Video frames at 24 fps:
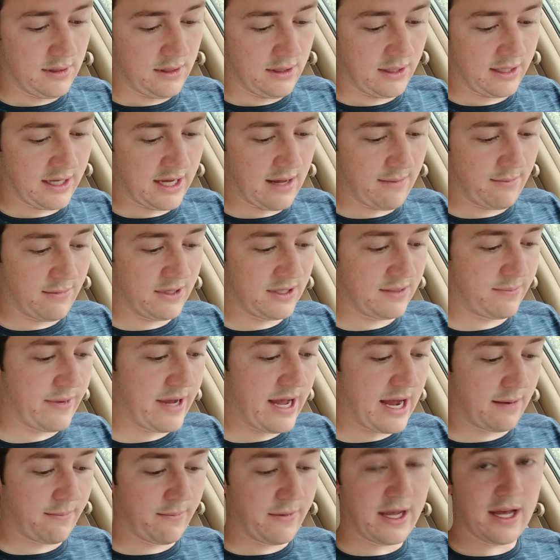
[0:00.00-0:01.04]
You got Ms.
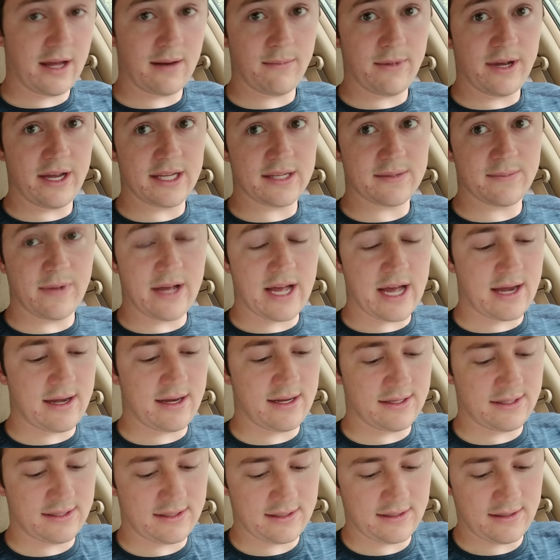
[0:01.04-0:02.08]
Pac-Man, Maze
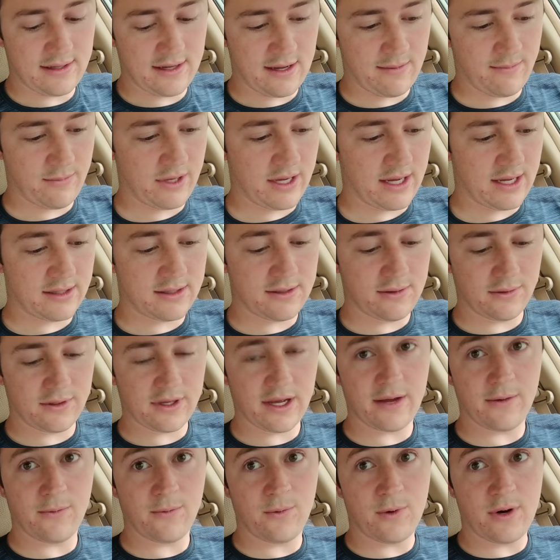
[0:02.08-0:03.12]
Madness, NBA
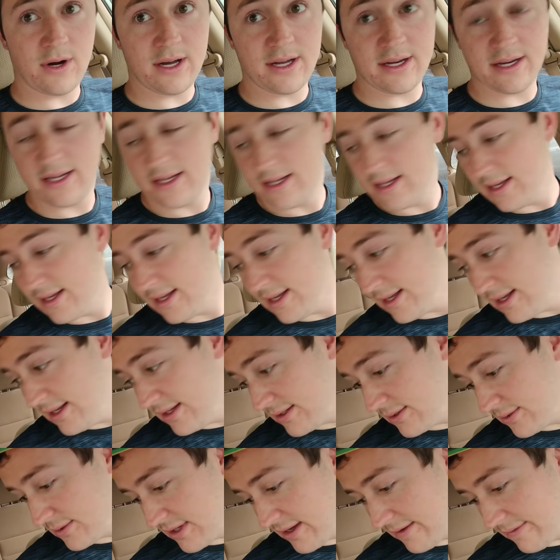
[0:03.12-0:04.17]
2K1.
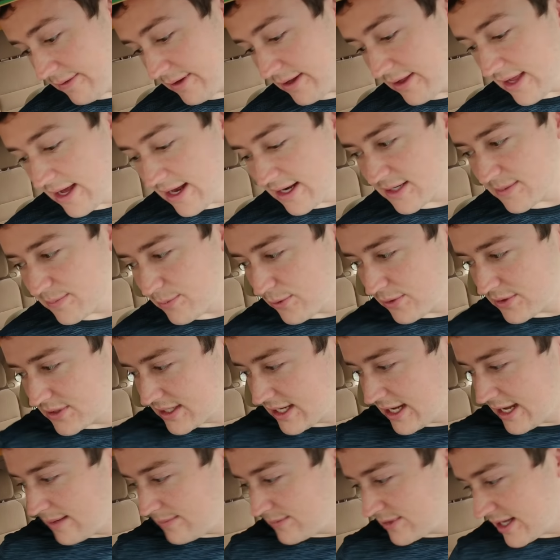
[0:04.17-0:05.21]
So definitely a lot of sports
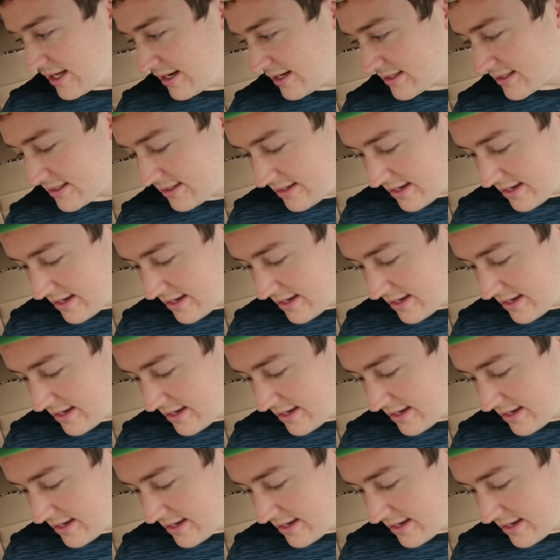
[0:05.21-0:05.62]
games. That is